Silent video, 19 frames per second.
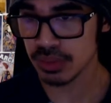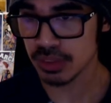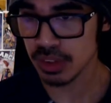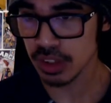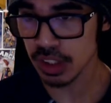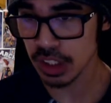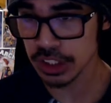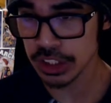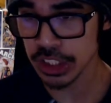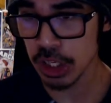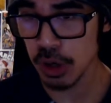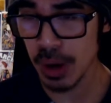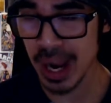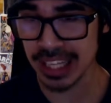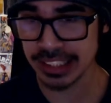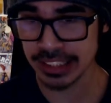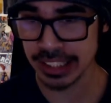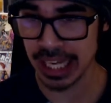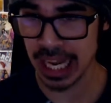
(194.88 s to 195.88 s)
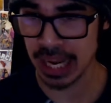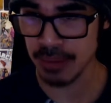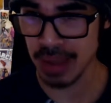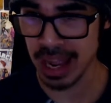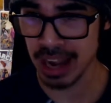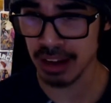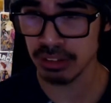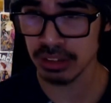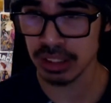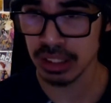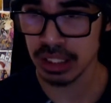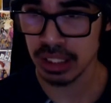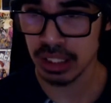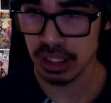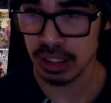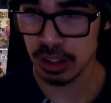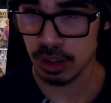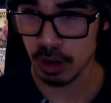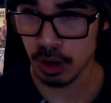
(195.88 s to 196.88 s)
show actually came out
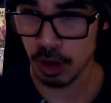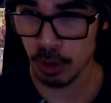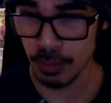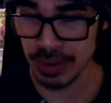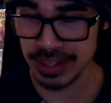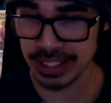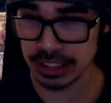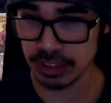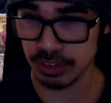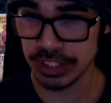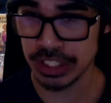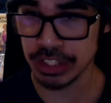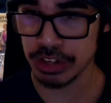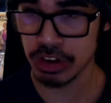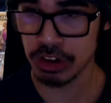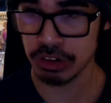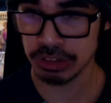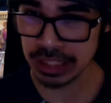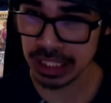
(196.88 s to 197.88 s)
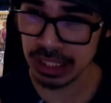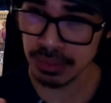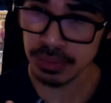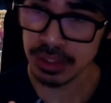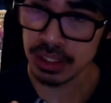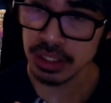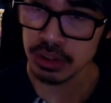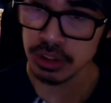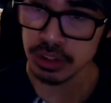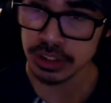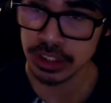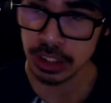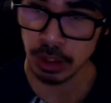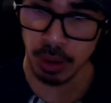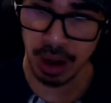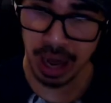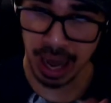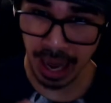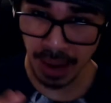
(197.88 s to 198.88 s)
when this video goes up,
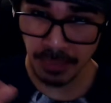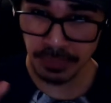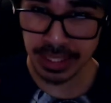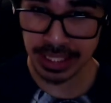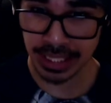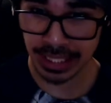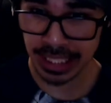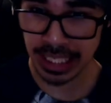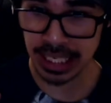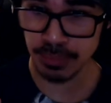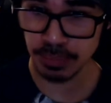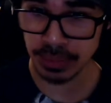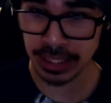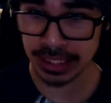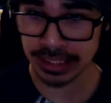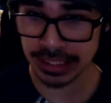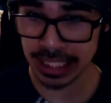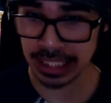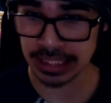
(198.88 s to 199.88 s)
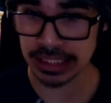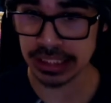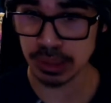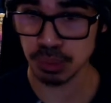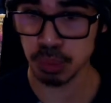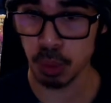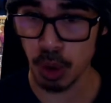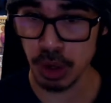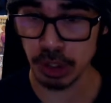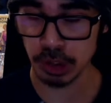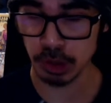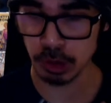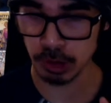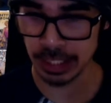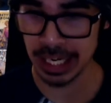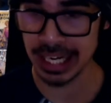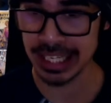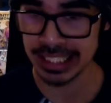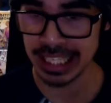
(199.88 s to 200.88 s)
so I'm gonna keep this as spoiler
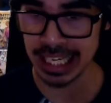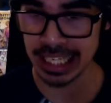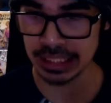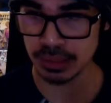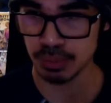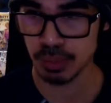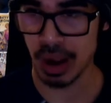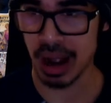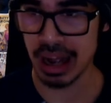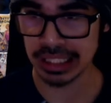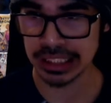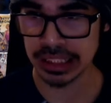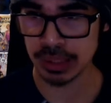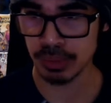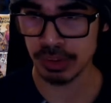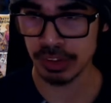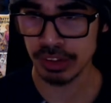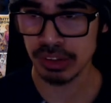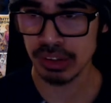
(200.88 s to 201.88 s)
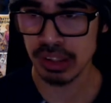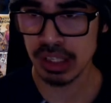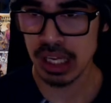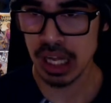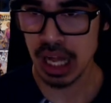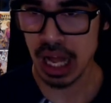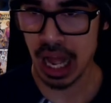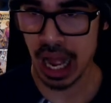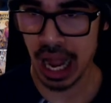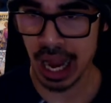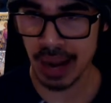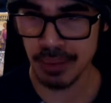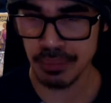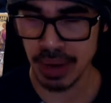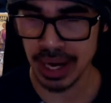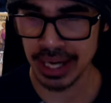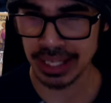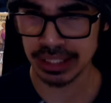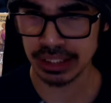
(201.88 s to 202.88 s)
light as possible. I
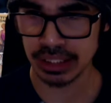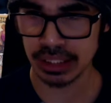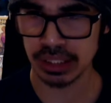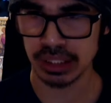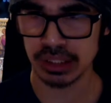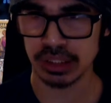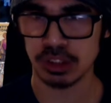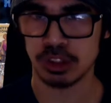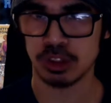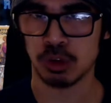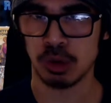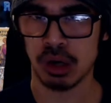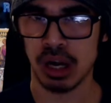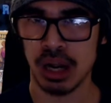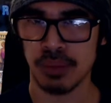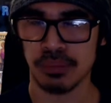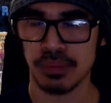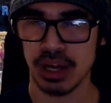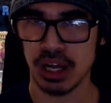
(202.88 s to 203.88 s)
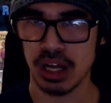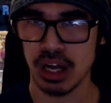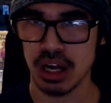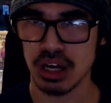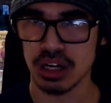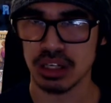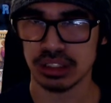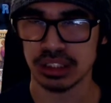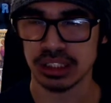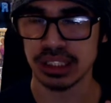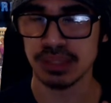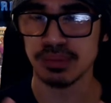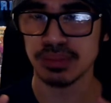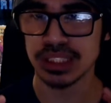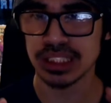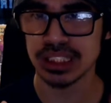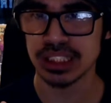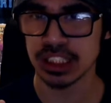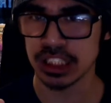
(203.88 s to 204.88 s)
might drop some
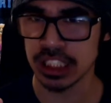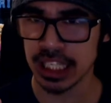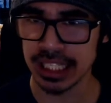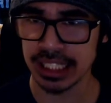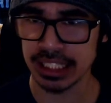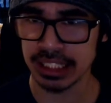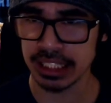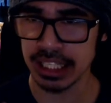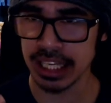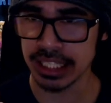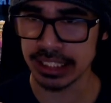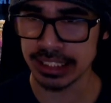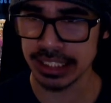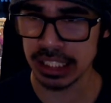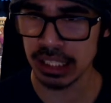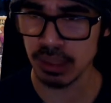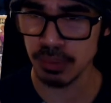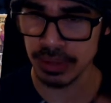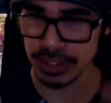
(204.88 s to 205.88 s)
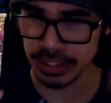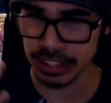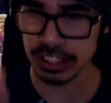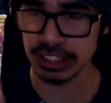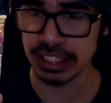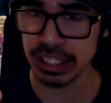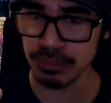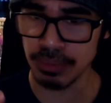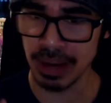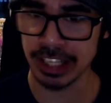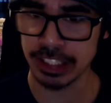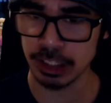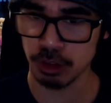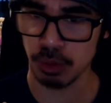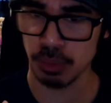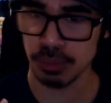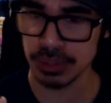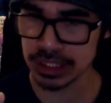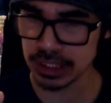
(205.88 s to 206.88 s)
slight things here, but nothing major
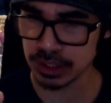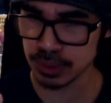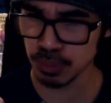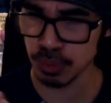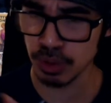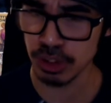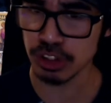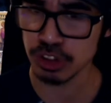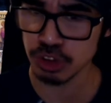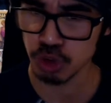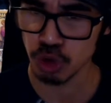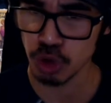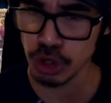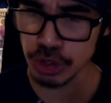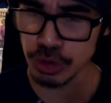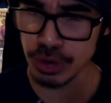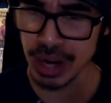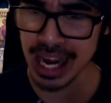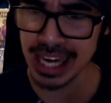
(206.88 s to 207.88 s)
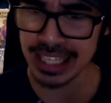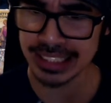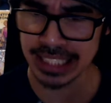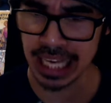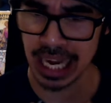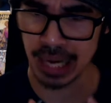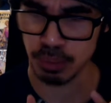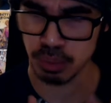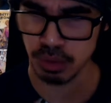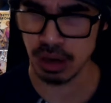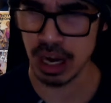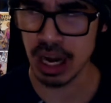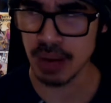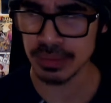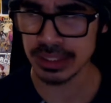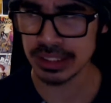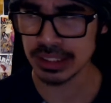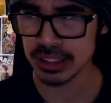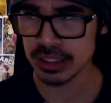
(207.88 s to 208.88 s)
will be spoiled for you guys, I
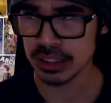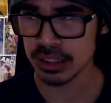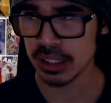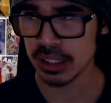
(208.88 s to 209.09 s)
promise.